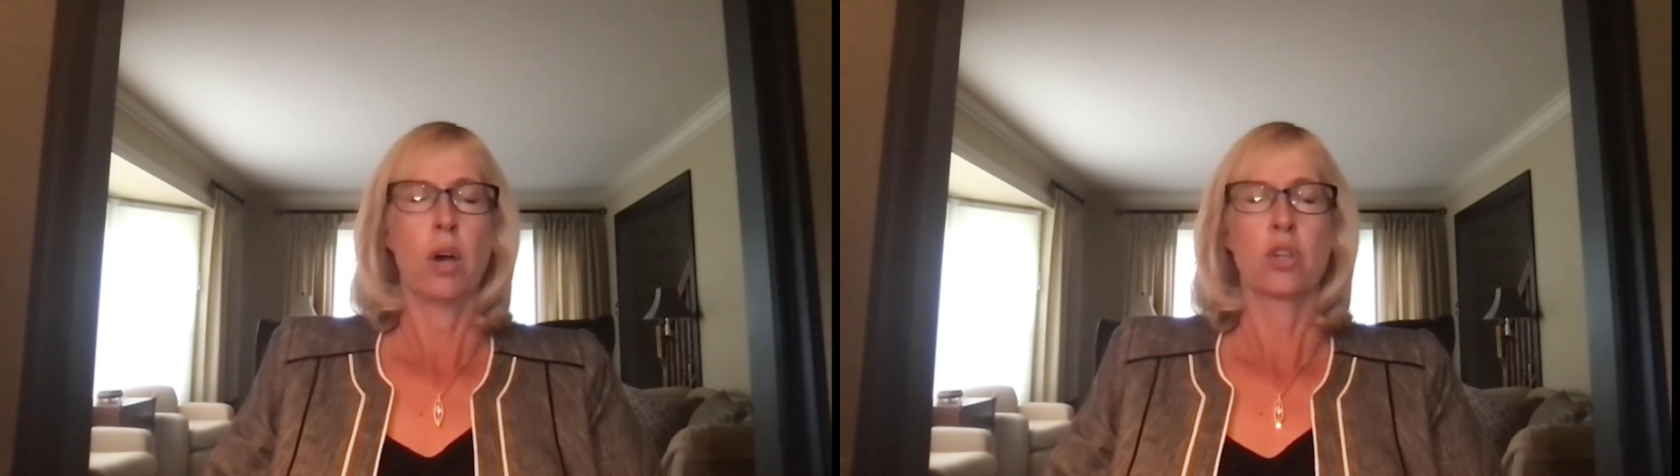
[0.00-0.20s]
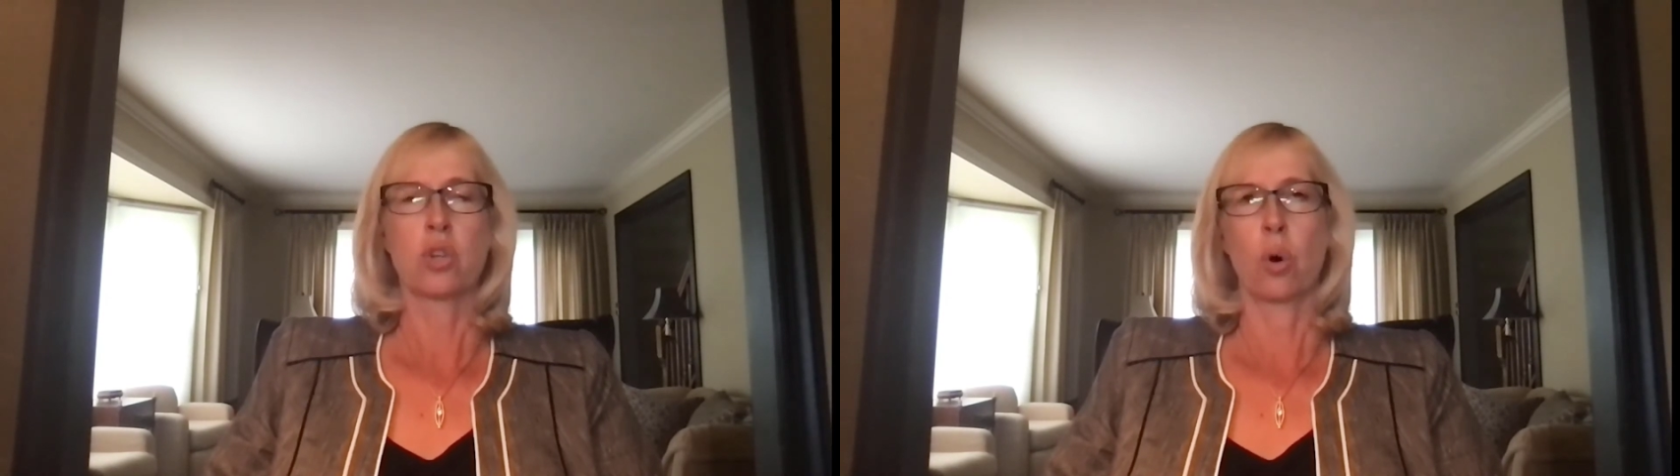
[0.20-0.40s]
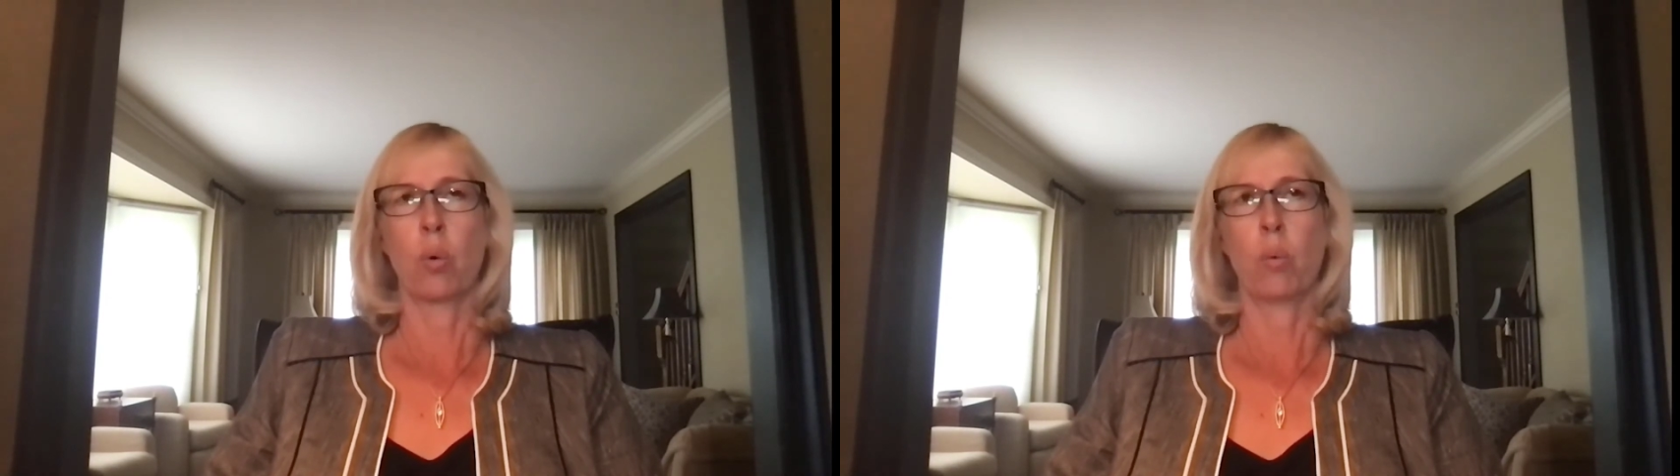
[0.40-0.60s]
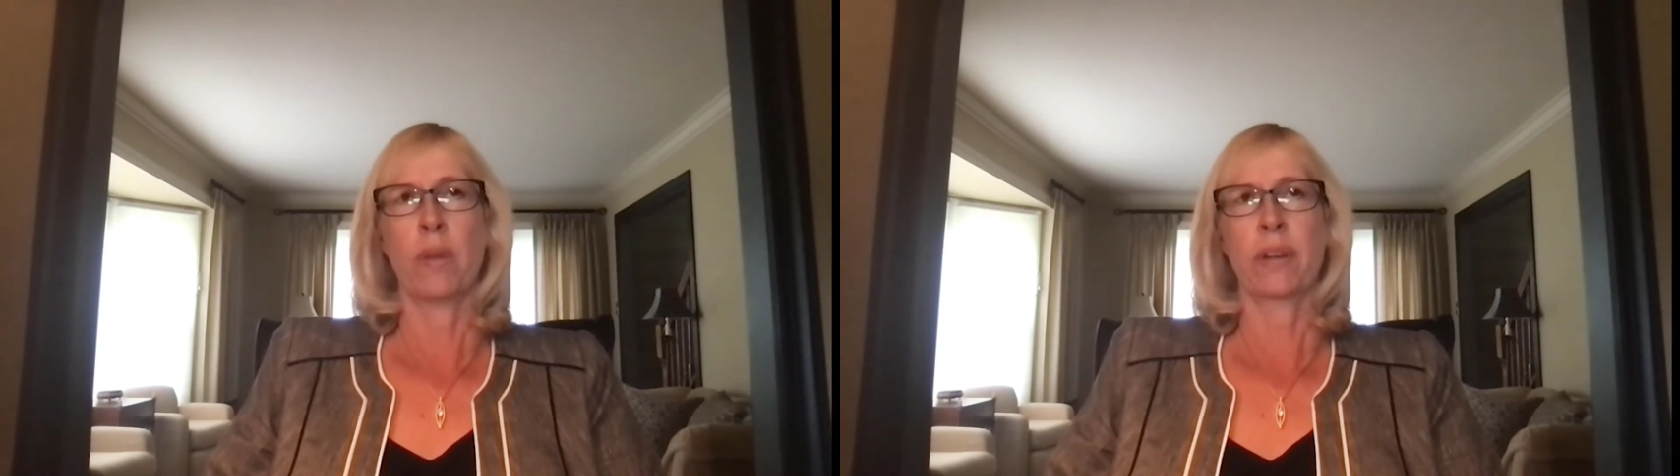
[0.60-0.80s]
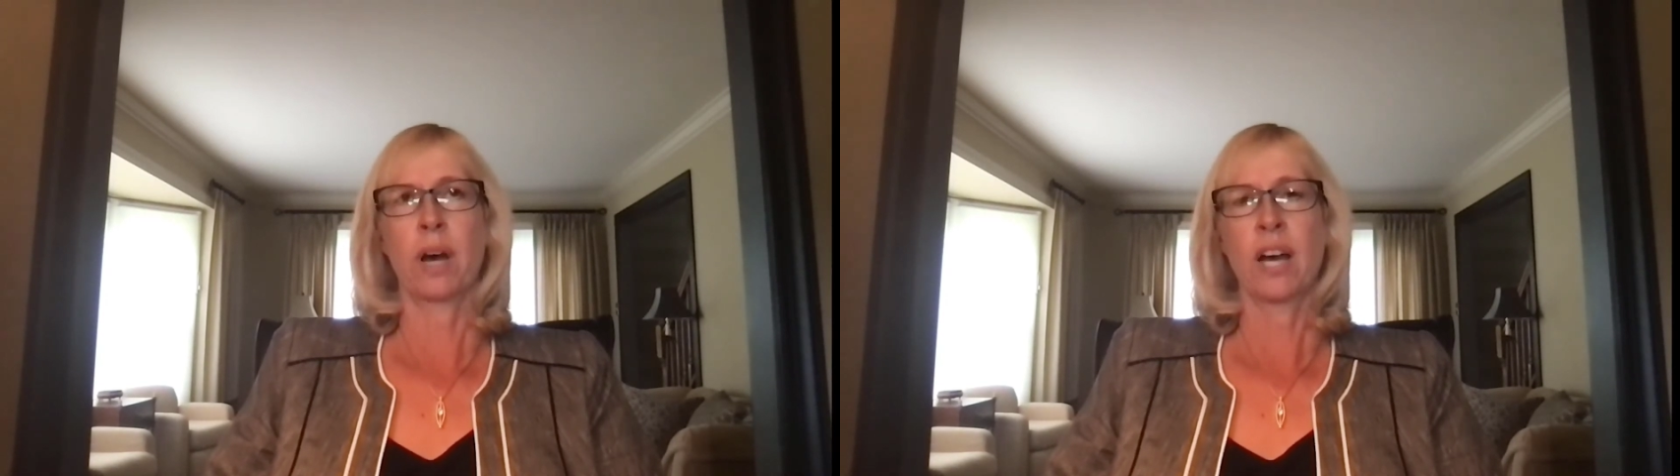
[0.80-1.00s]
So
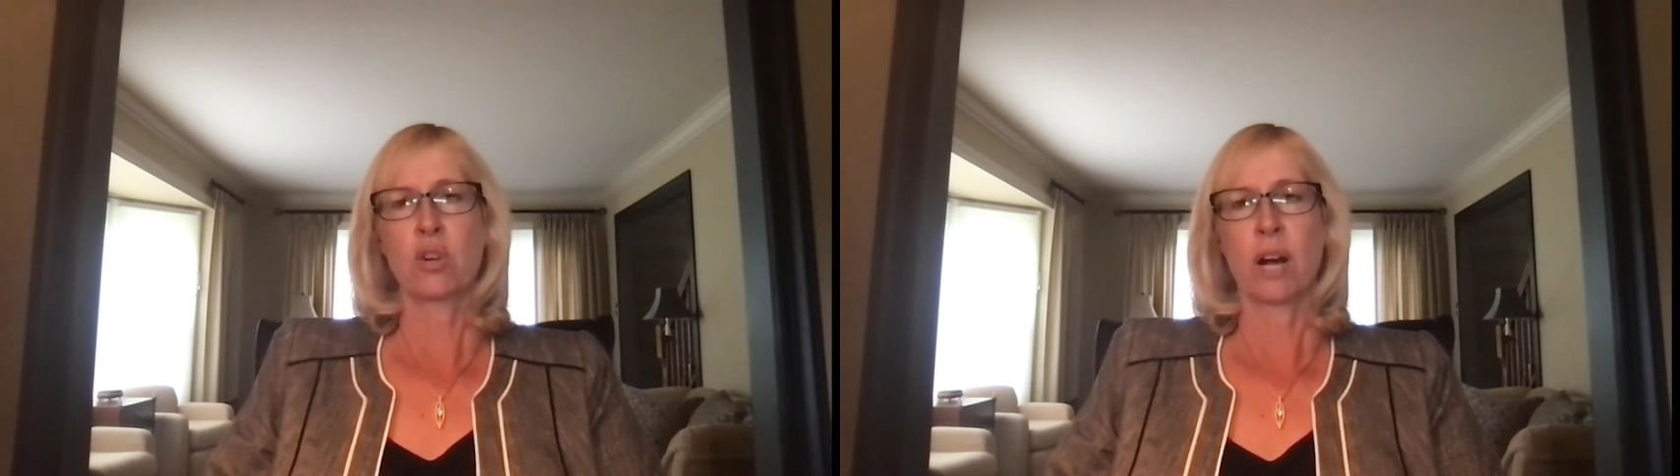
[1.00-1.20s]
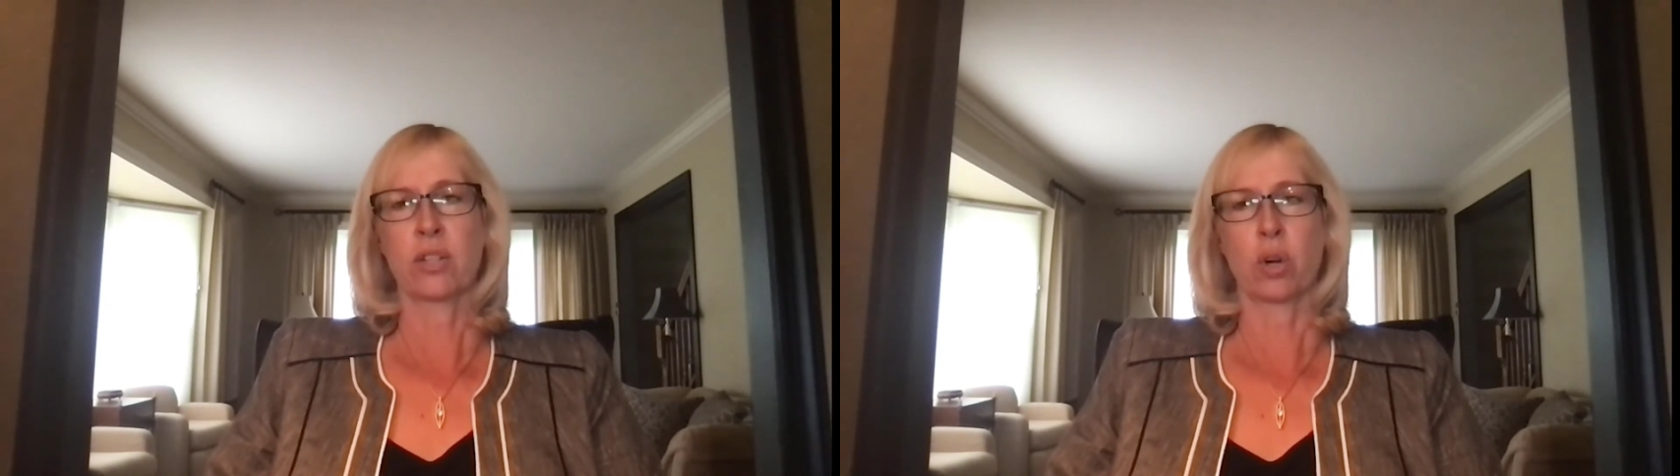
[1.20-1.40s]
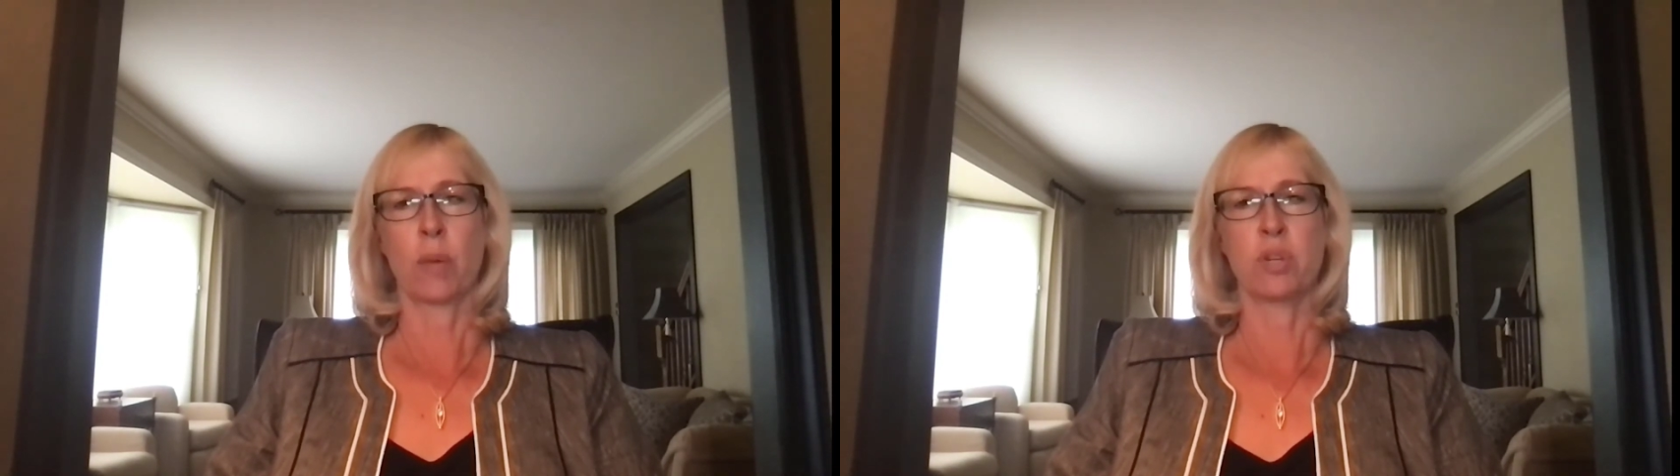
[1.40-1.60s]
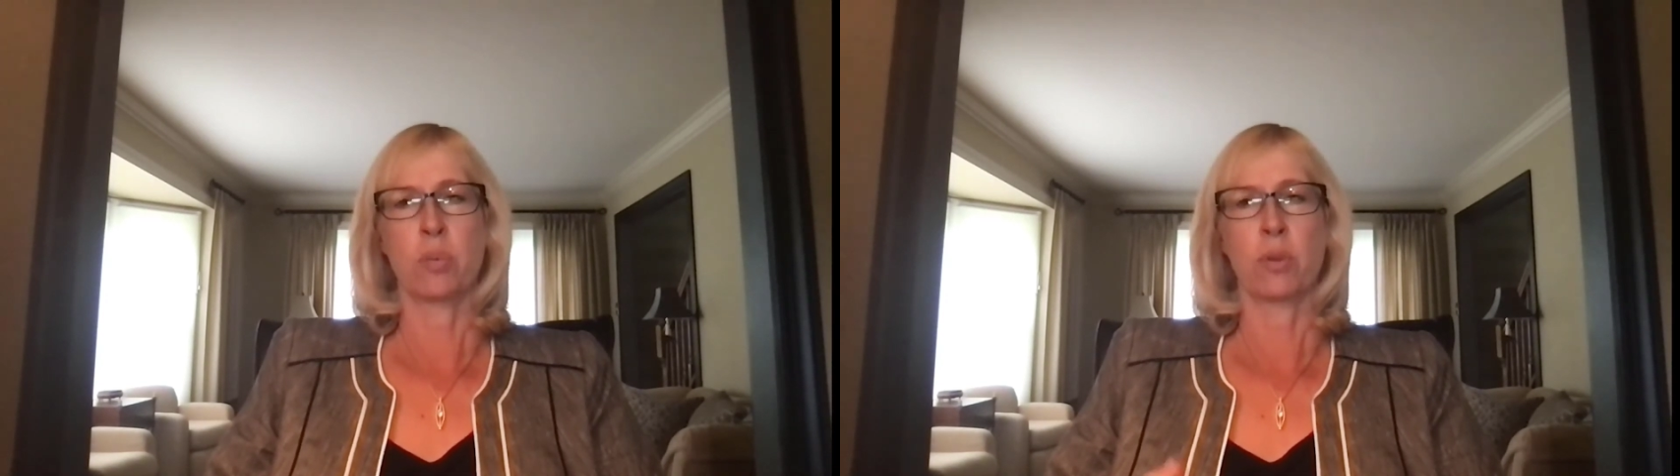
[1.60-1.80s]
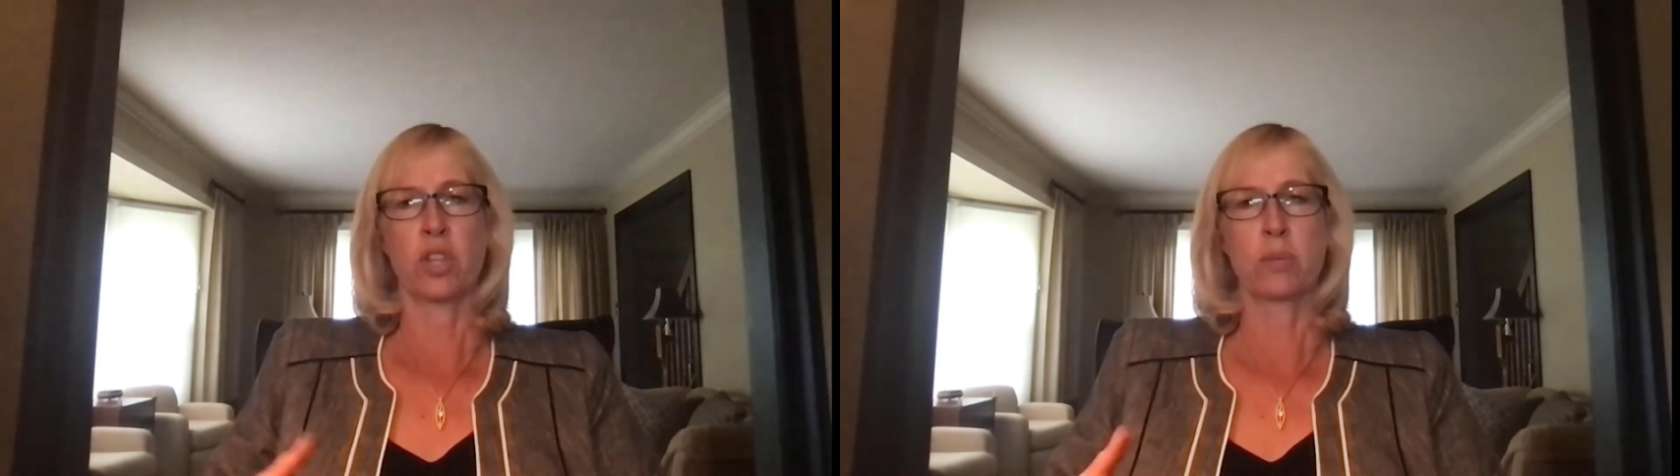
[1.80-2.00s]
when the contractor comes
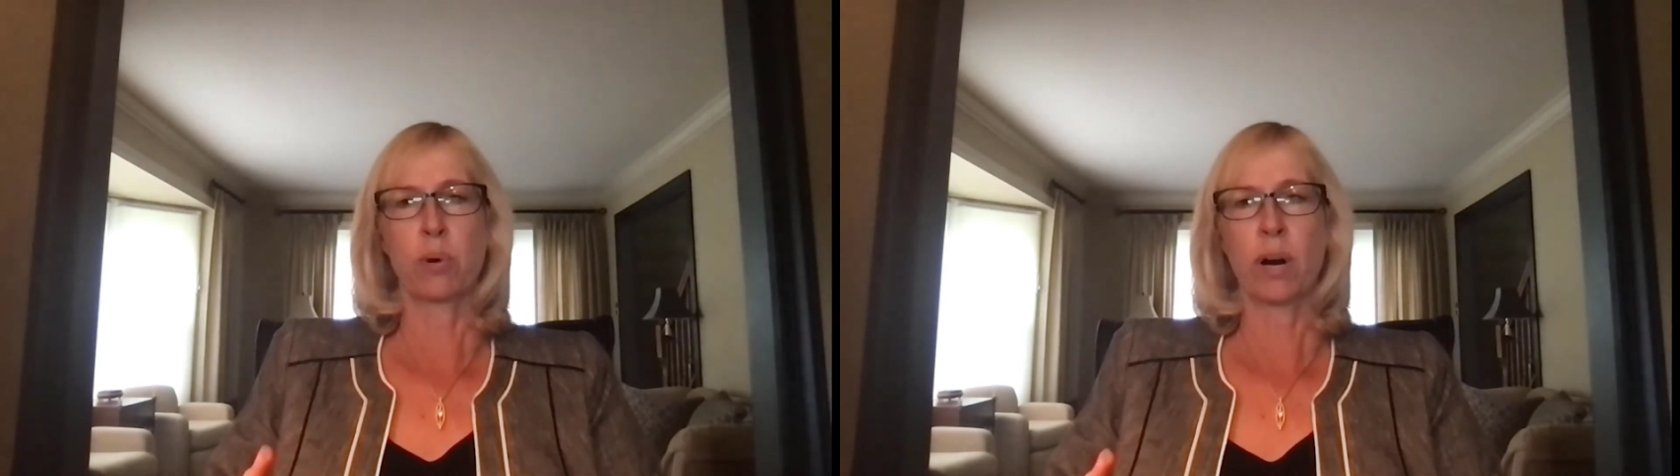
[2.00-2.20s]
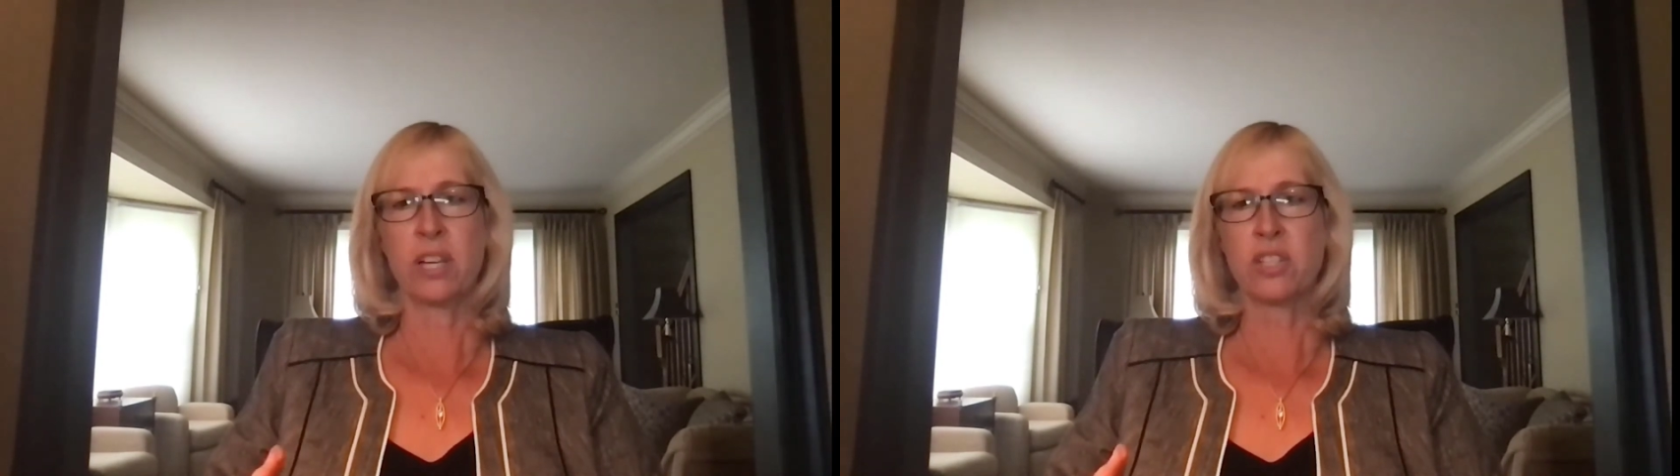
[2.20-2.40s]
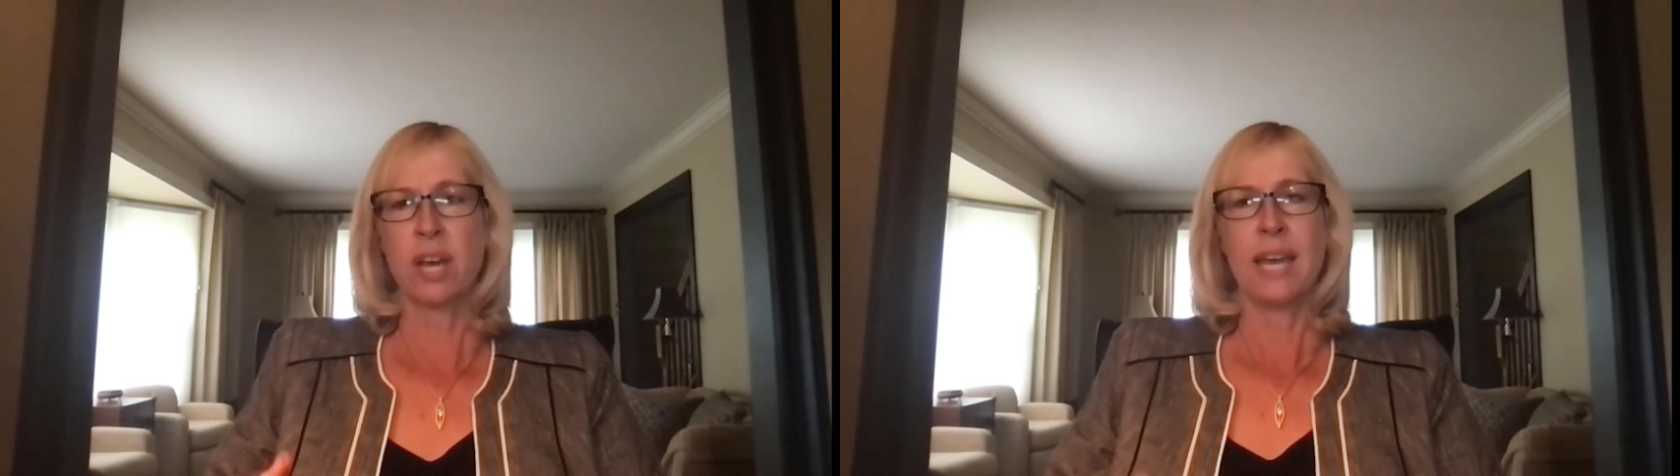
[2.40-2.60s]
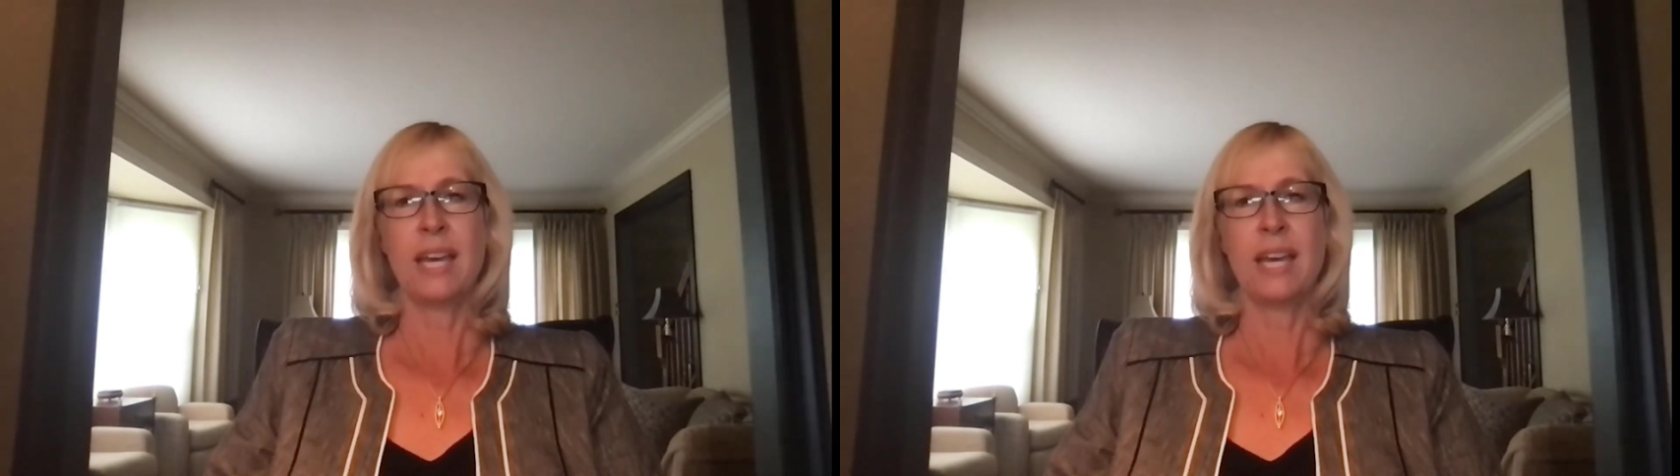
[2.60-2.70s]
in with its price,